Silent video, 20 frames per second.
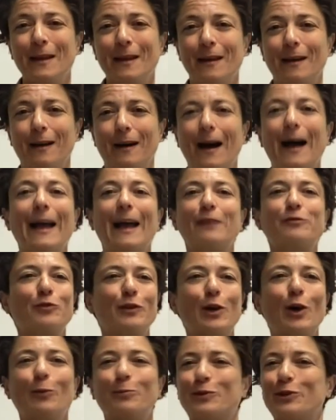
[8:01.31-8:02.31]
I actually
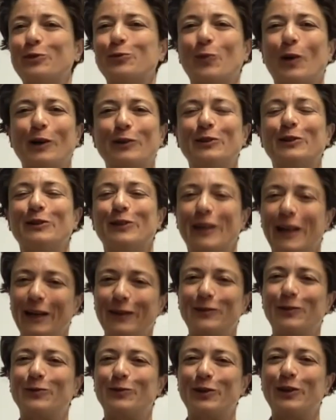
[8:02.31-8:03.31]
hope she's watching today,
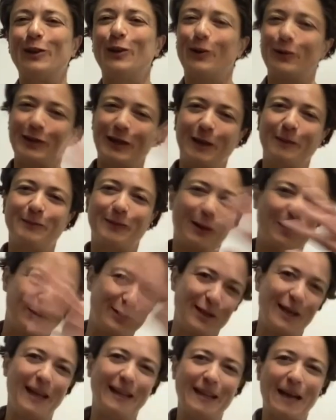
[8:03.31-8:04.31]
so she knows that I'm
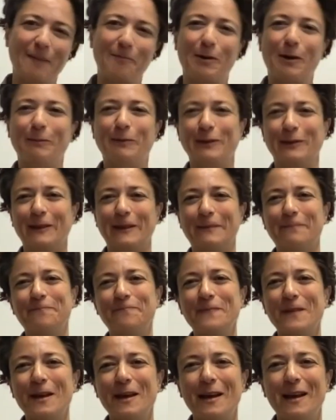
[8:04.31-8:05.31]
saying that publicly.
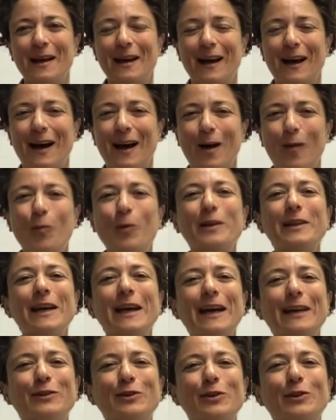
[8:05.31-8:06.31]
One day
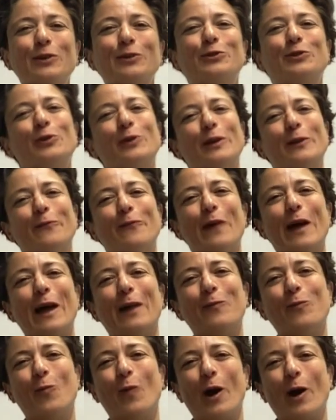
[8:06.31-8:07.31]
I took her to an event
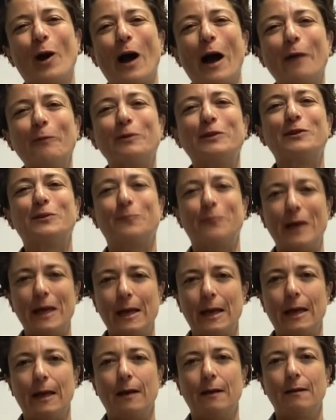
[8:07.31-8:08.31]
where I was
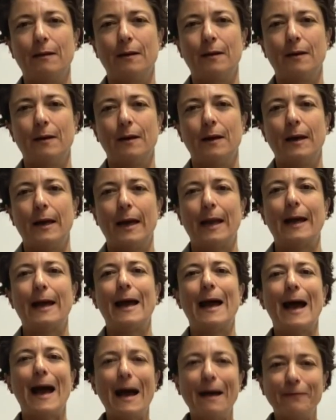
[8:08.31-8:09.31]
speaking, and I
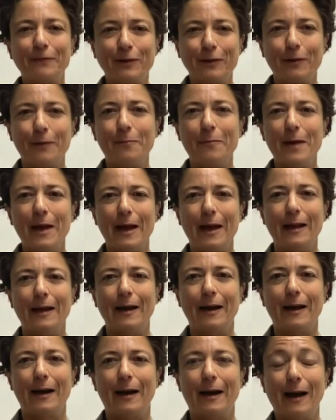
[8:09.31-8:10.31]
have to admit,
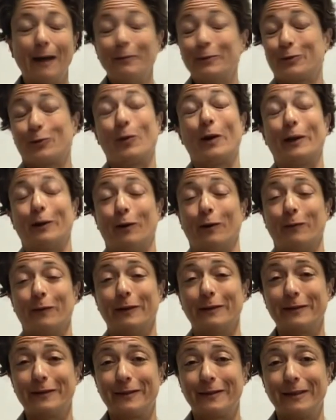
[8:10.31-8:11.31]
I was quite
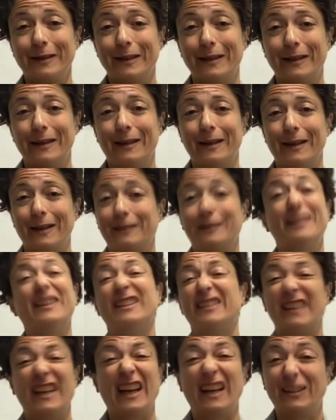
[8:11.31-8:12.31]
nervous. To this
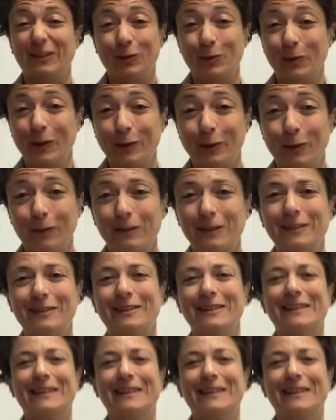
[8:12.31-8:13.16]
day, I still get nervous.